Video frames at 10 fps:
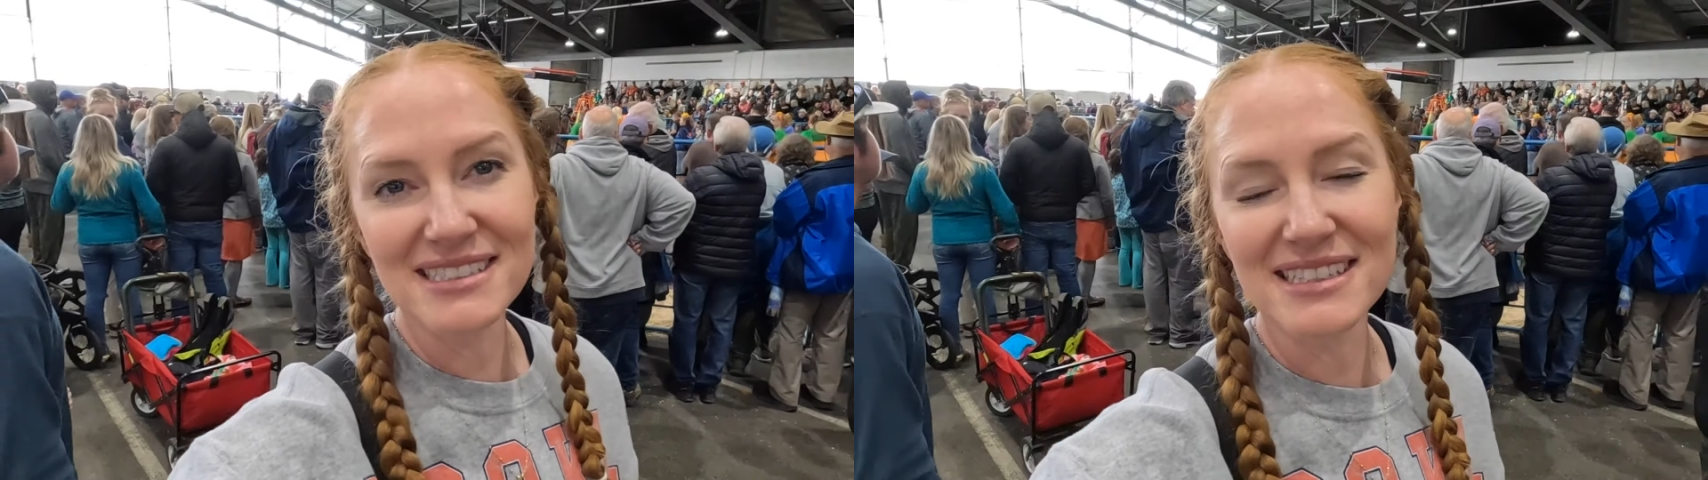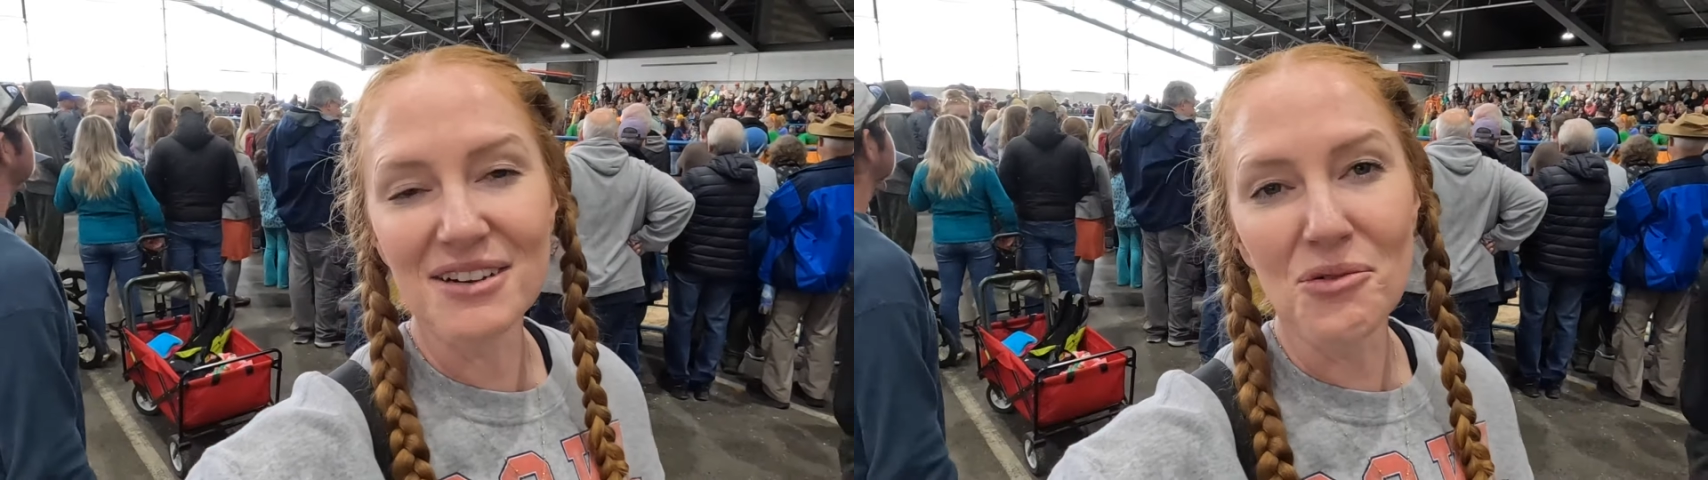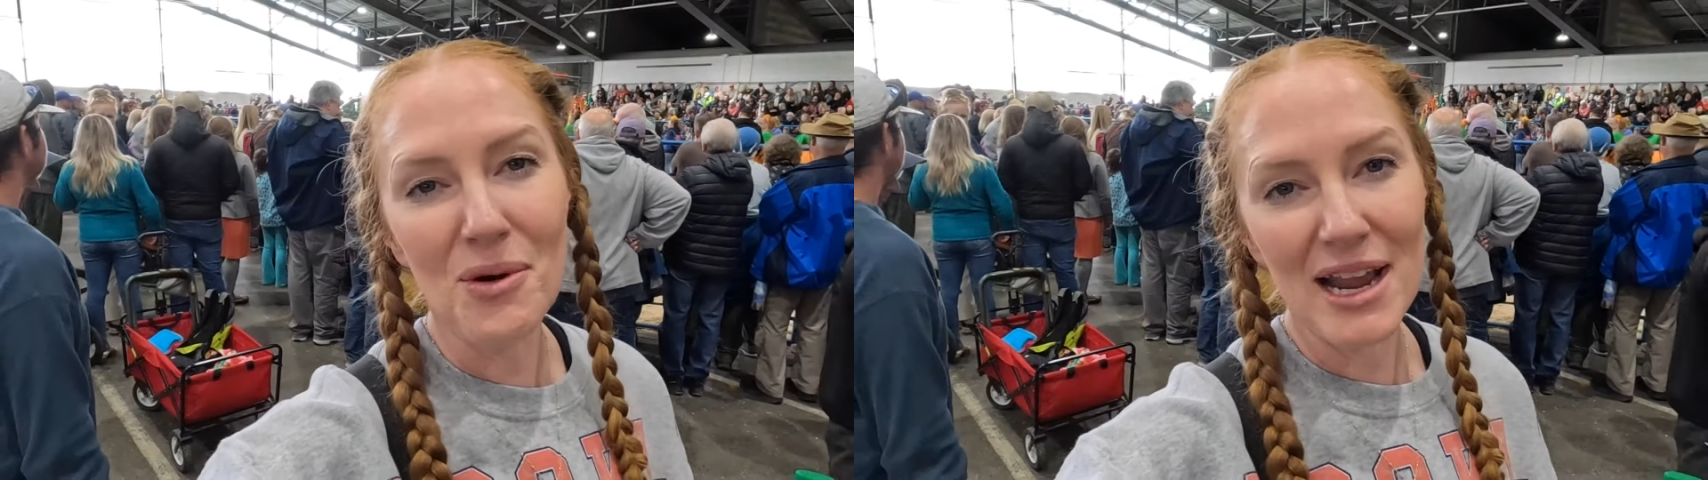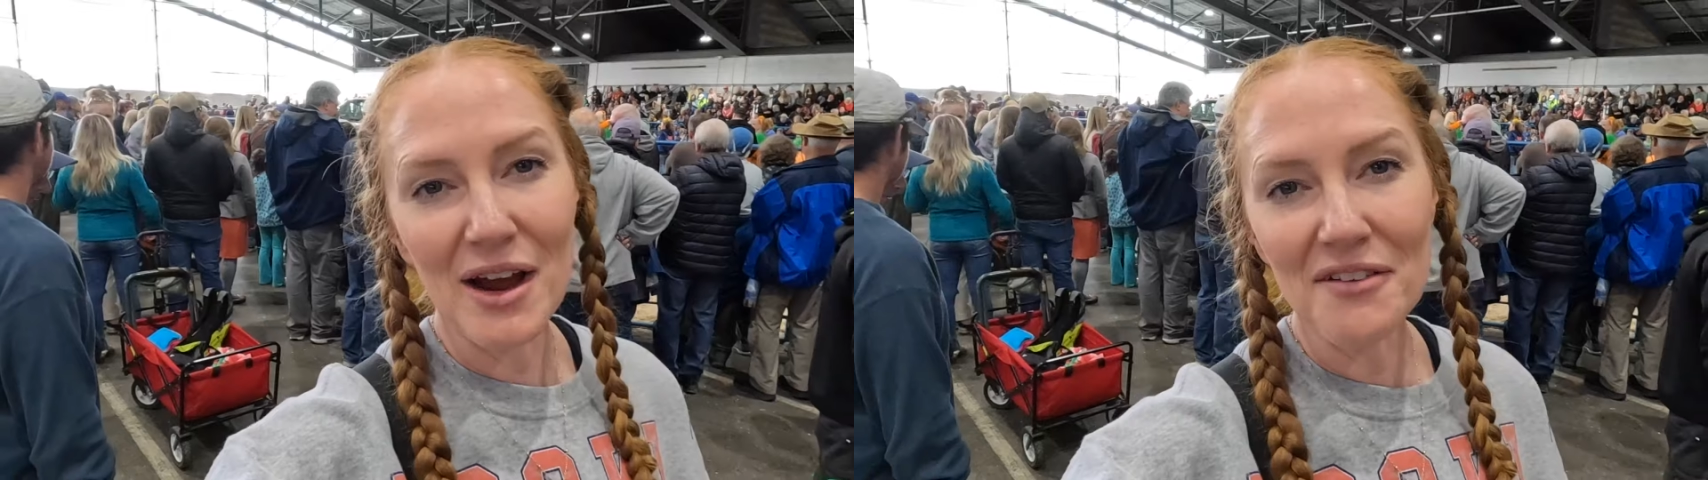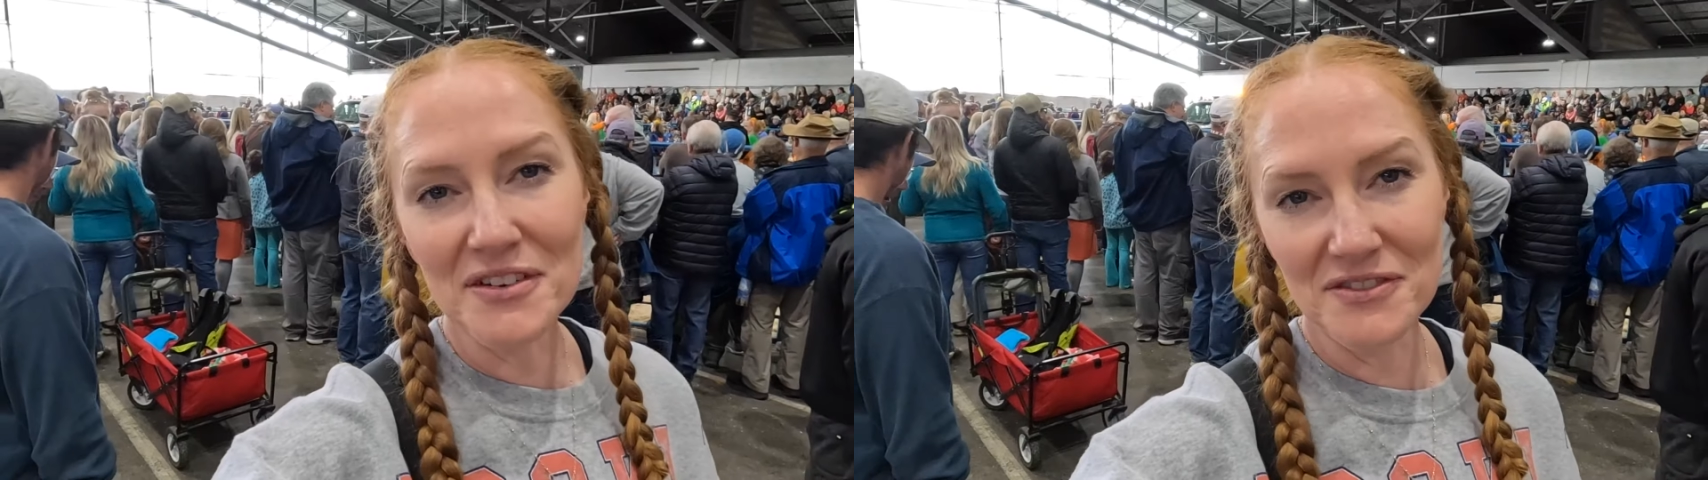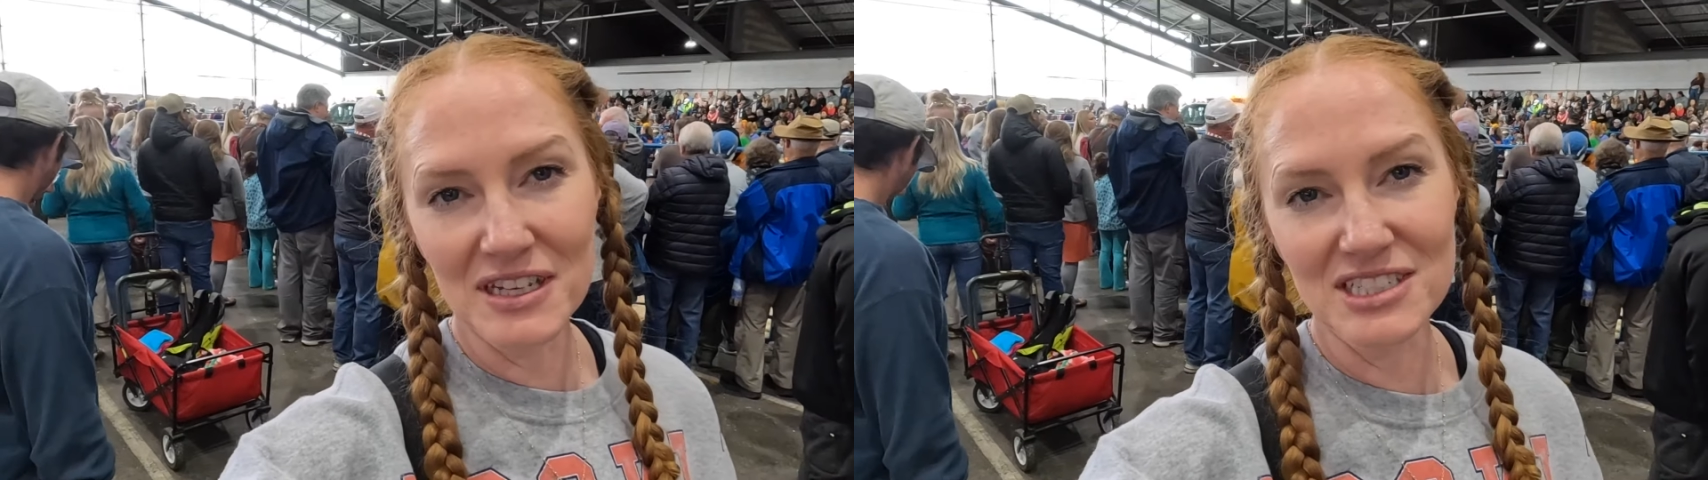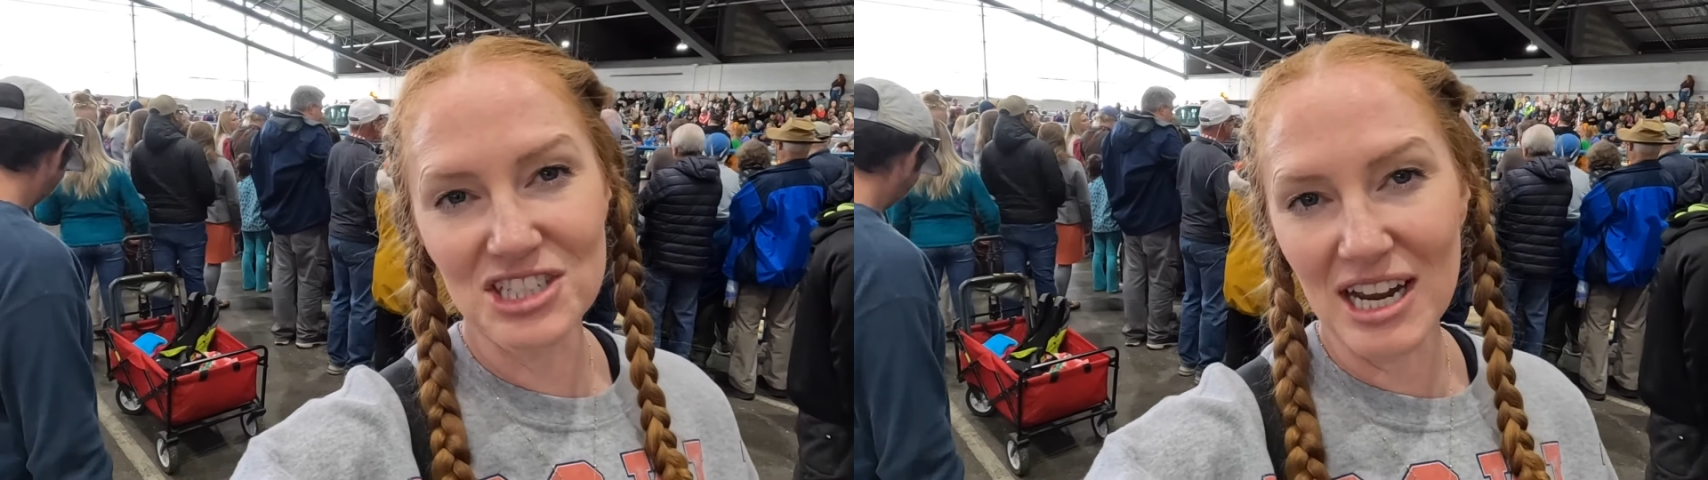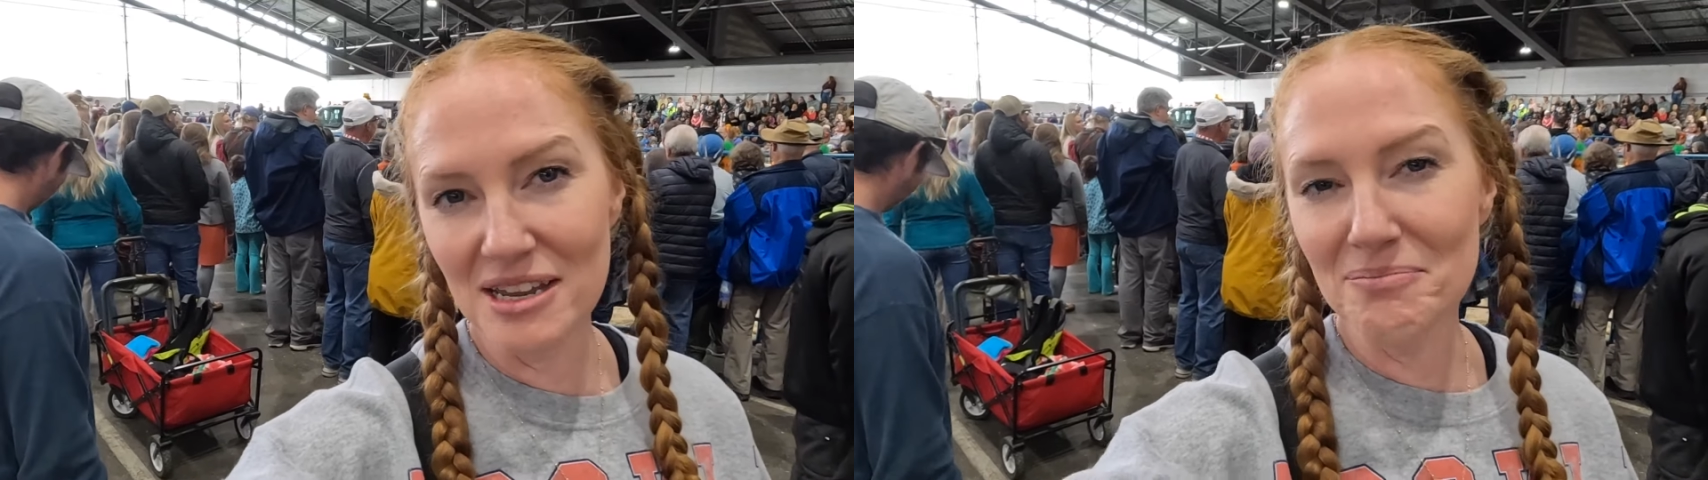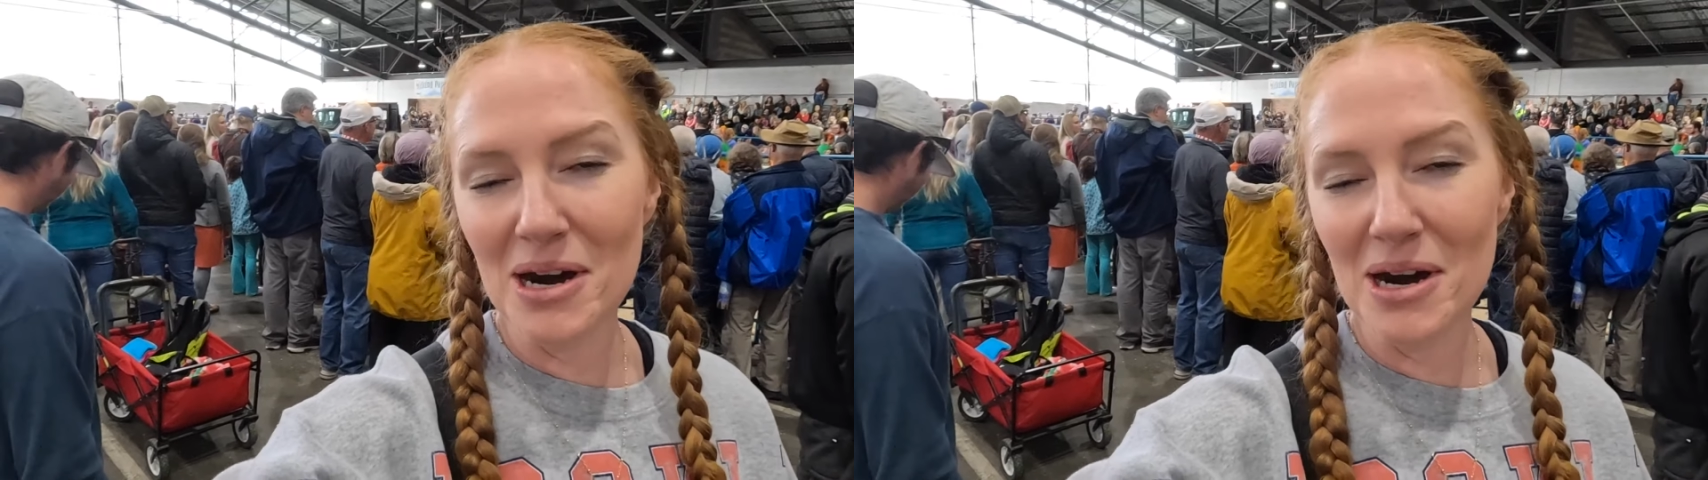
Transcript: the way off of the giant